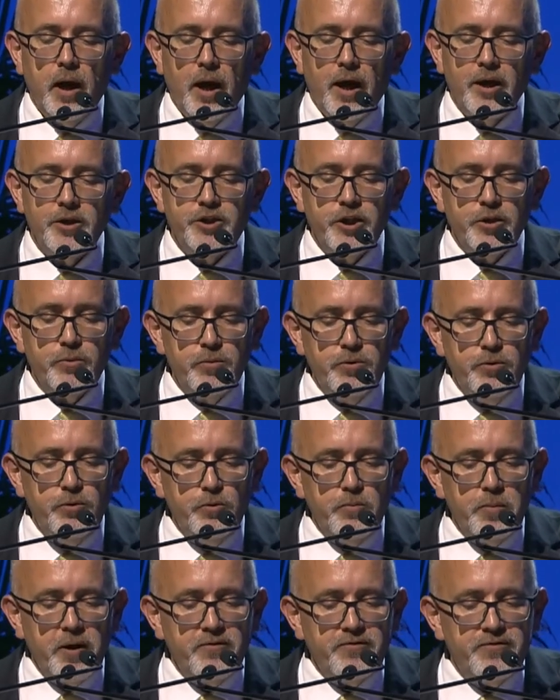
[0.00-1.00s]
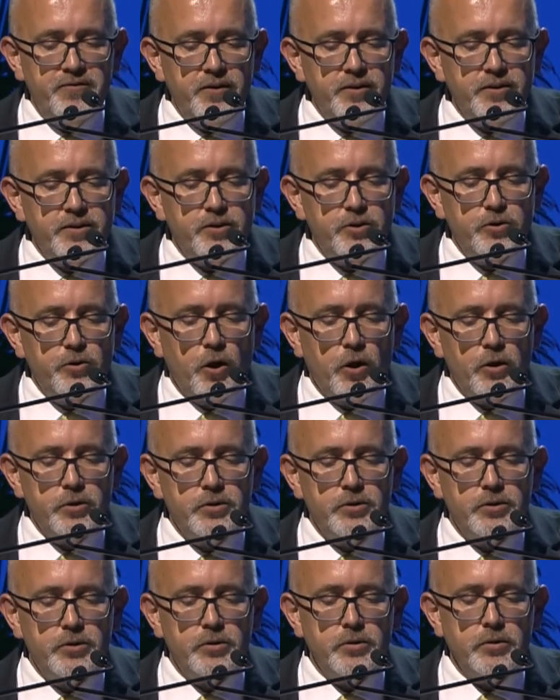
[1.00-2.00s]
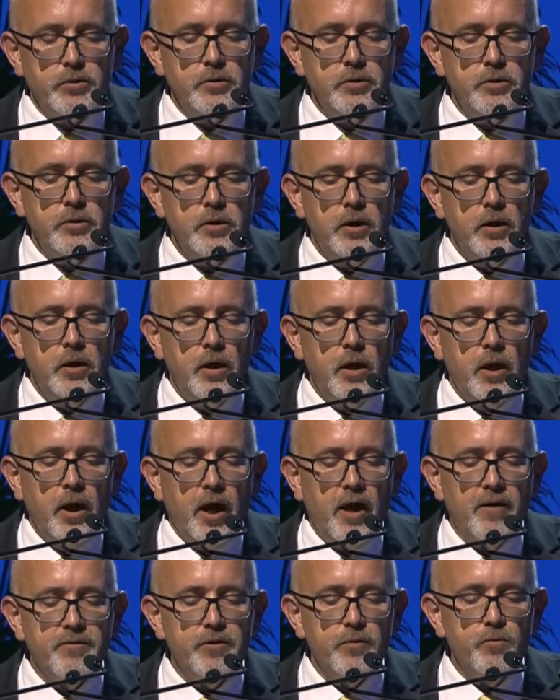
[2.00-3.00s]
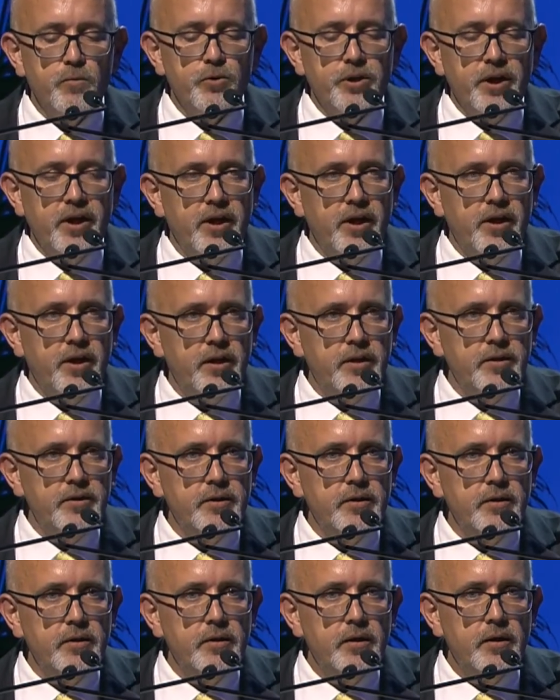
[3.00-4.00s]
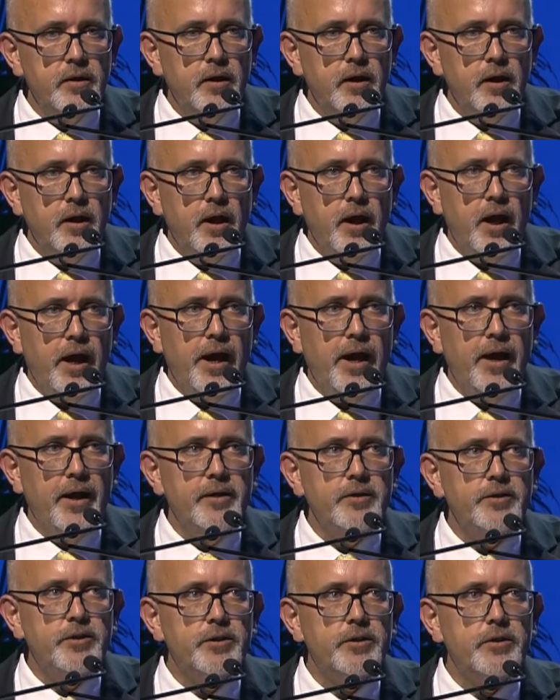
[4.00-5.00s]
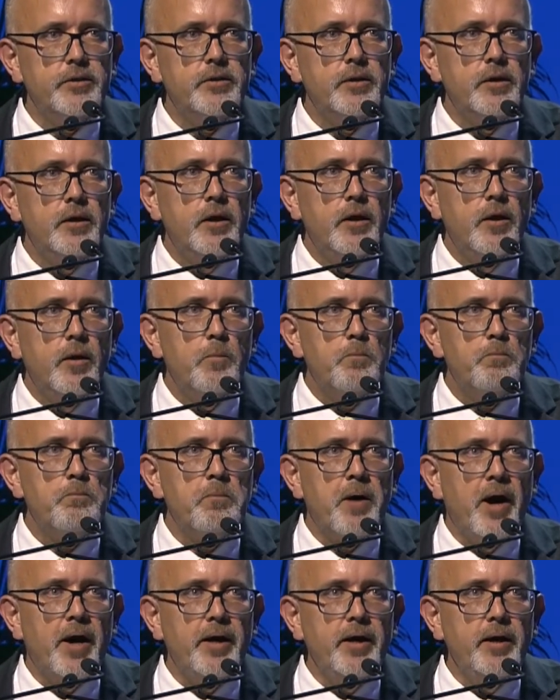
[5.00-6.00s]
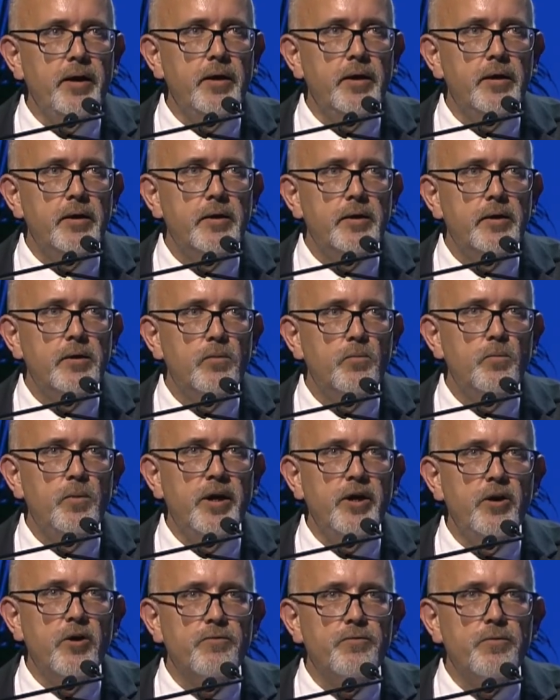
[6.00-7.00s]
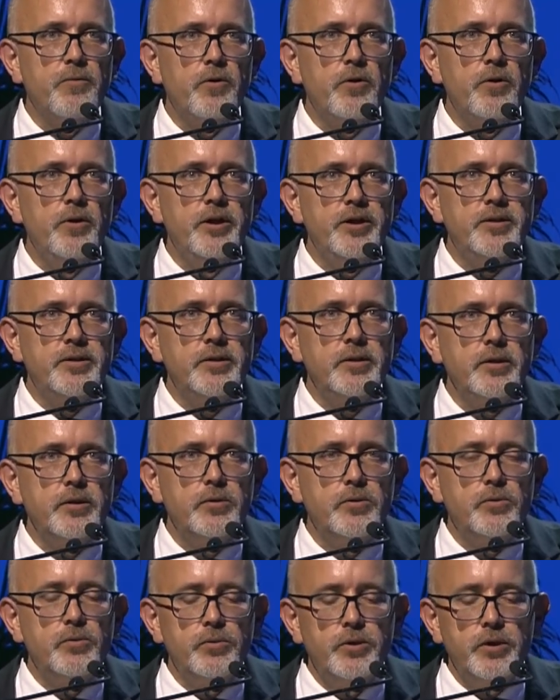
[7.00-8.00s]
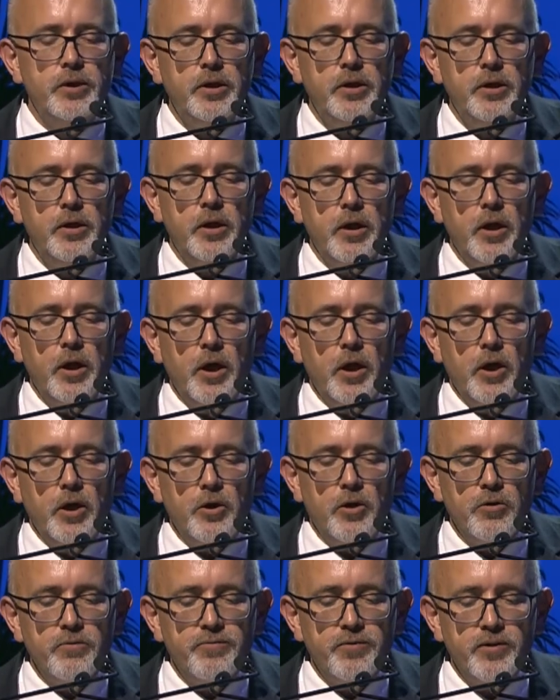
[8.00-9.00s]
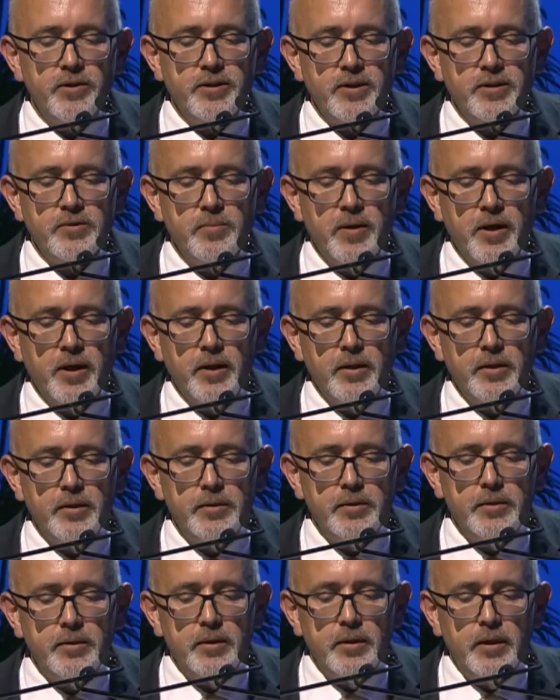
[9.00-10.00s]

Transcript: I shared with you my first thoughts after what I heard, and my way of listening to the conference as well,